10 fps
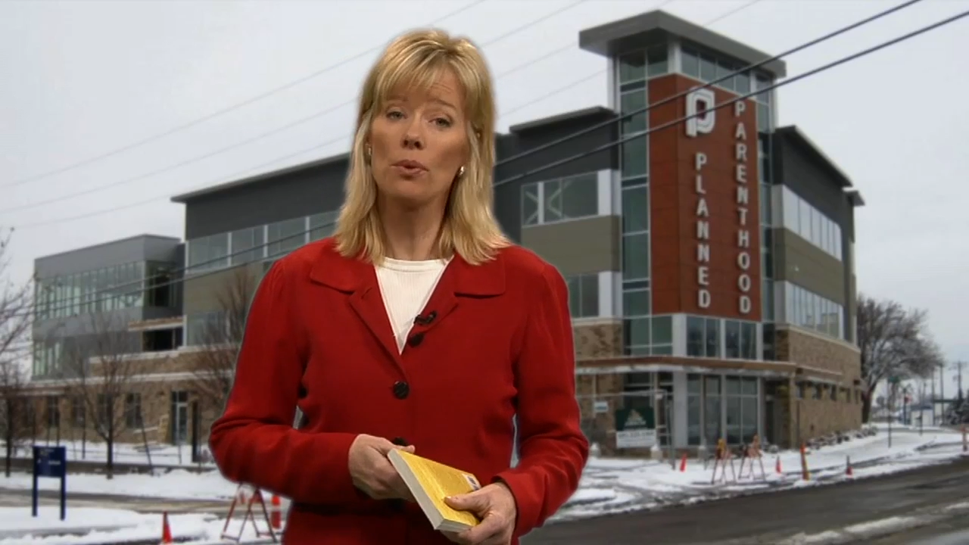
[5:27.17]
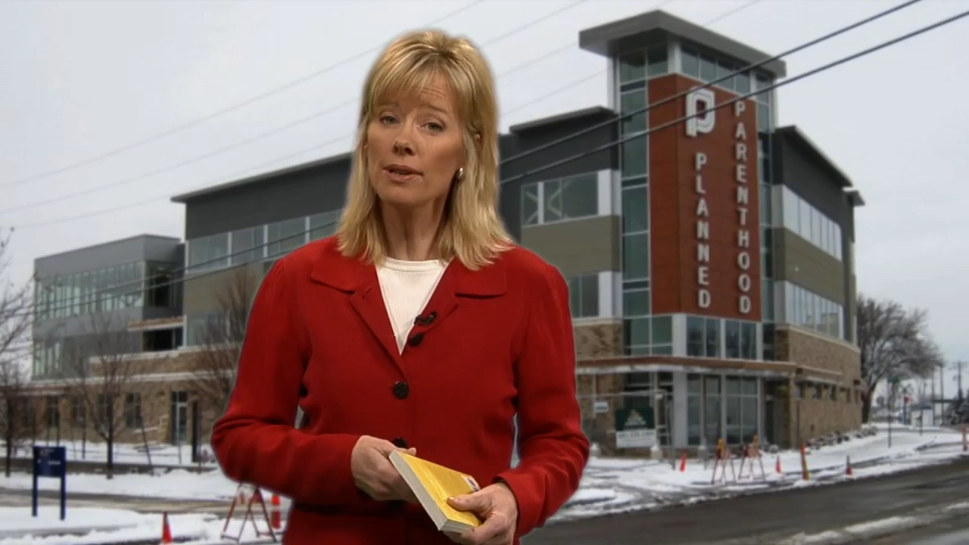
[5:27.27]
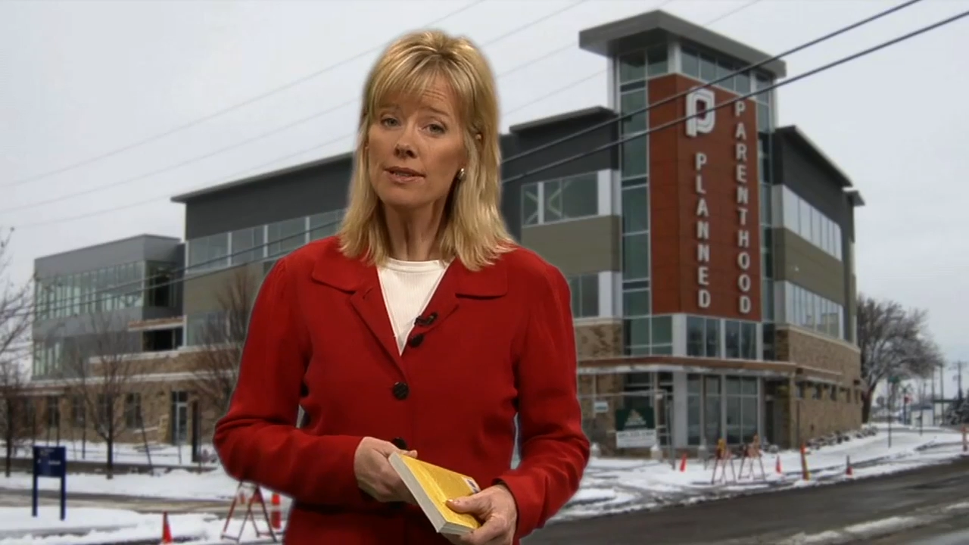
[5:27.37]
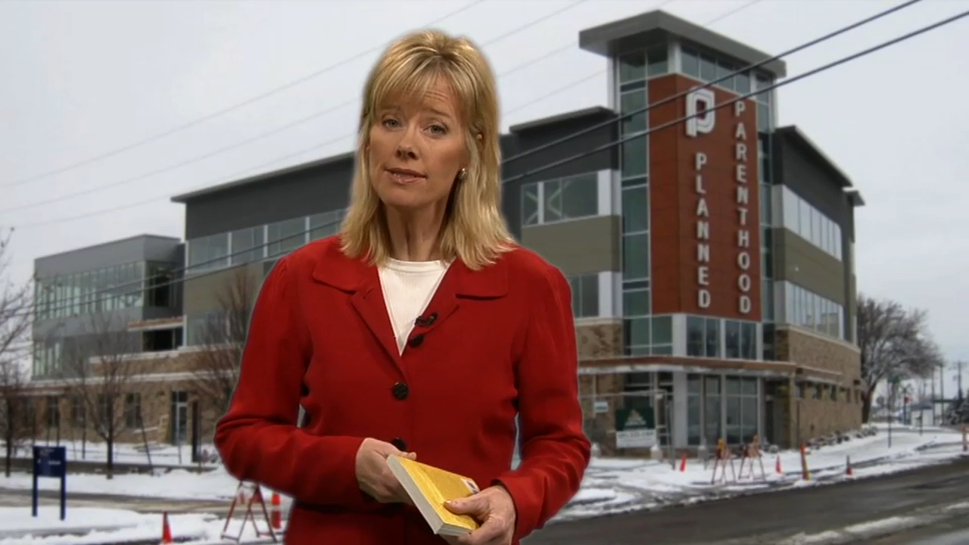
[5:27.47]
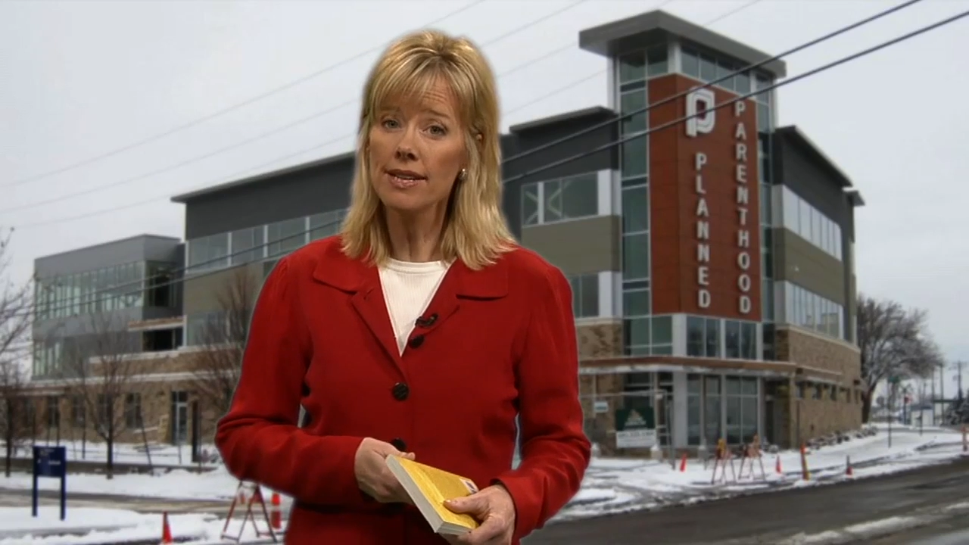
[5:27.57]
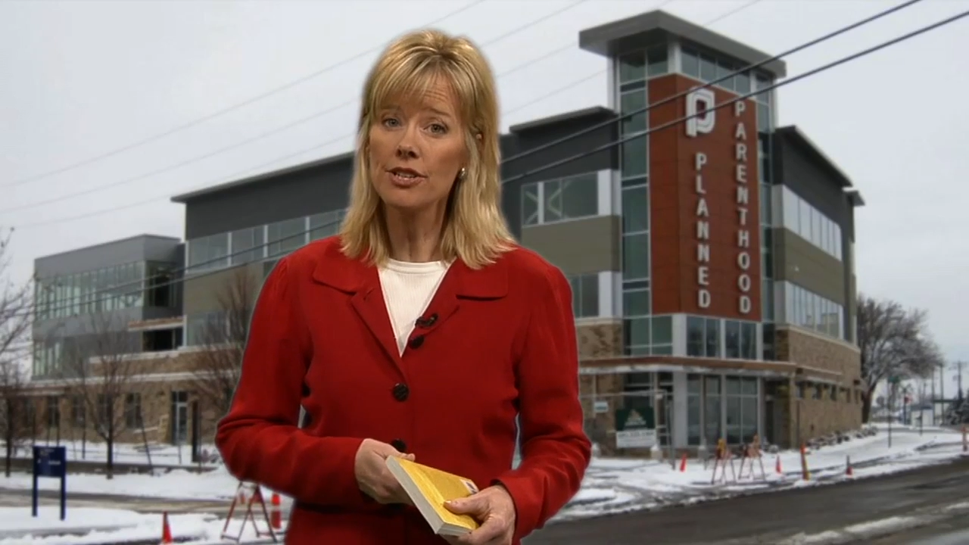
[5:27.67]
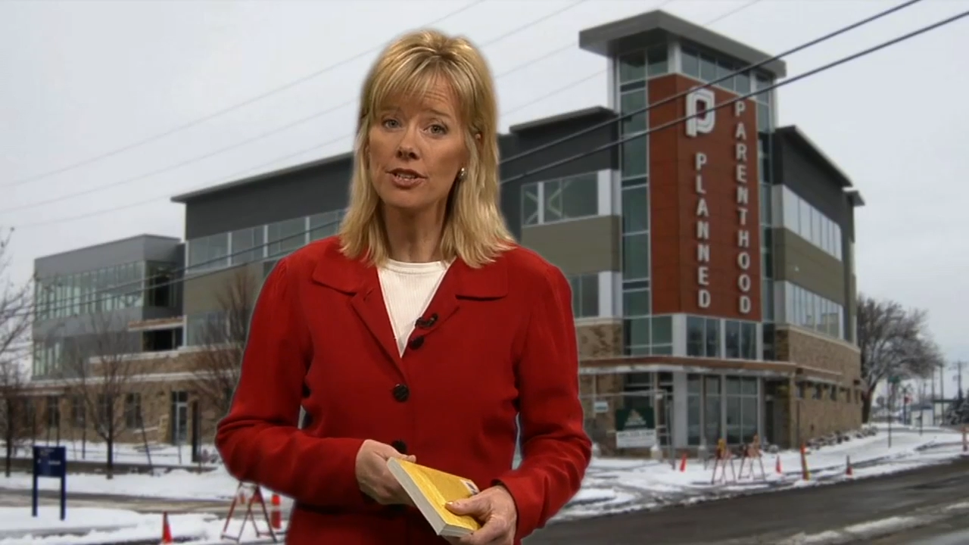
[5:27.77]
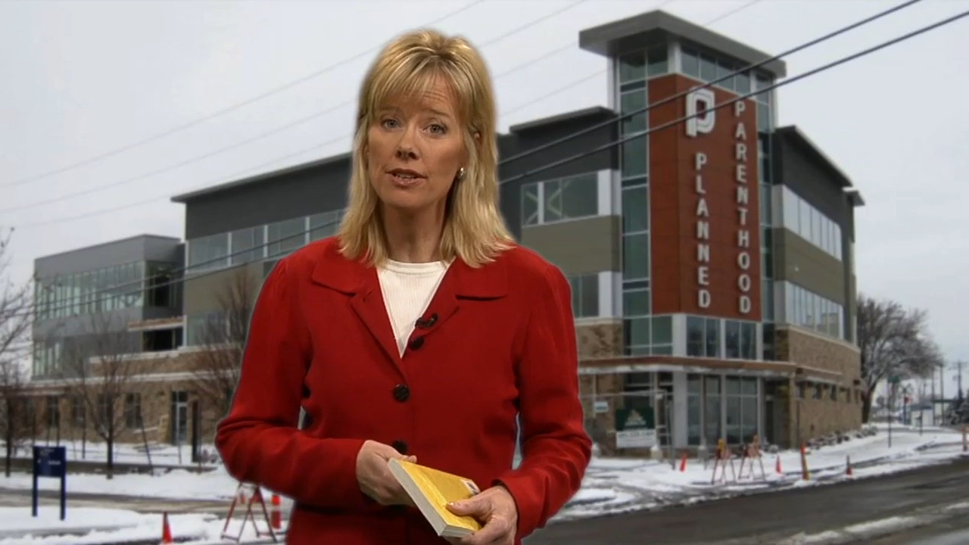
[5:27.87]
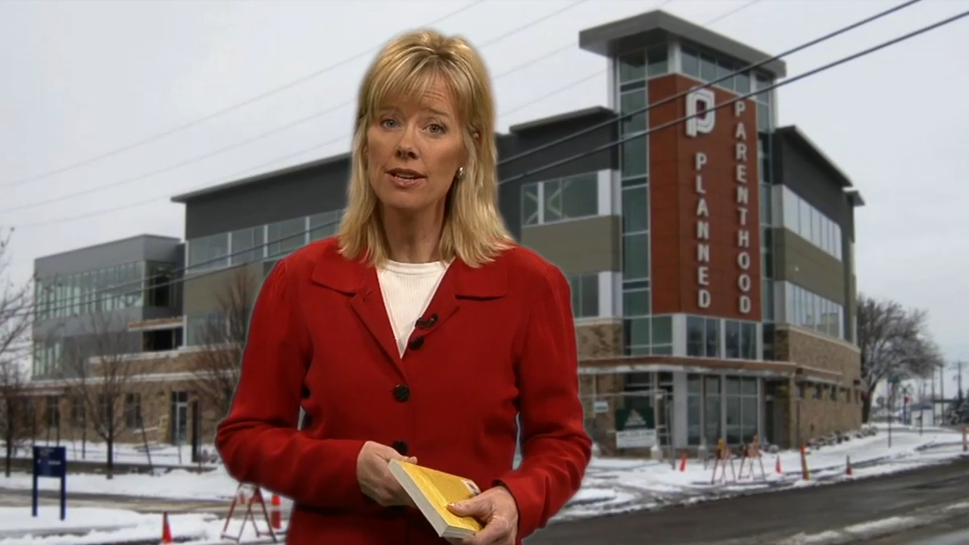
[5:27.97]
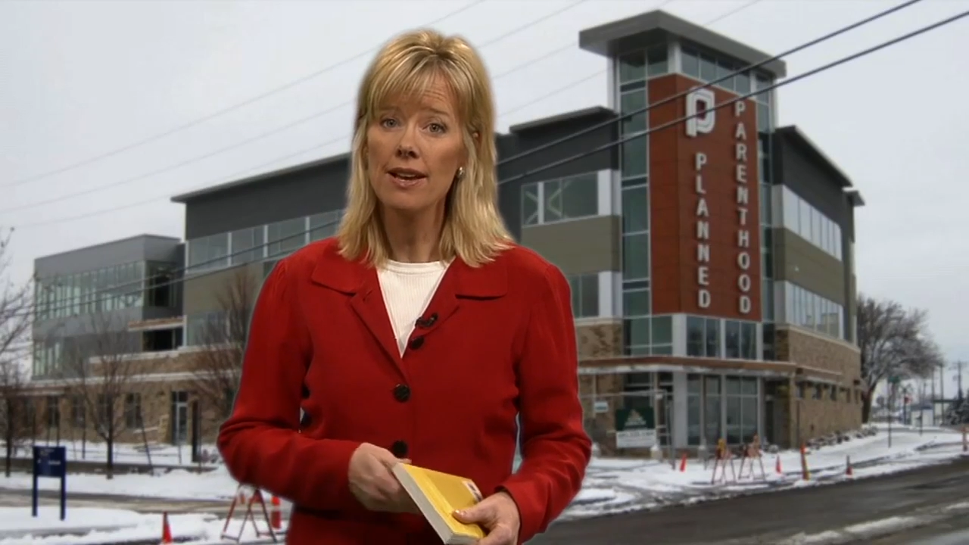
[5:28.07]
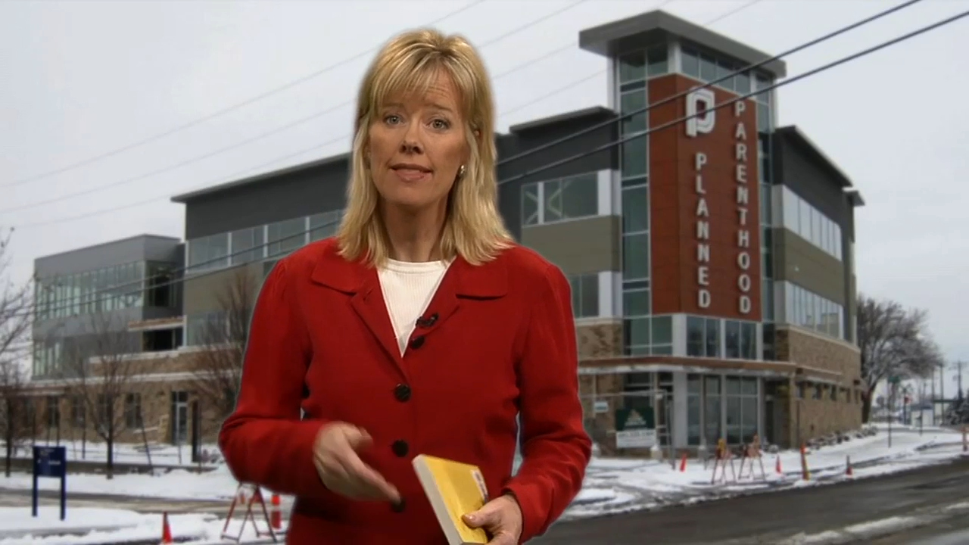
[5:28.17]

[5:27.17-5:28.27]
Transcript: organization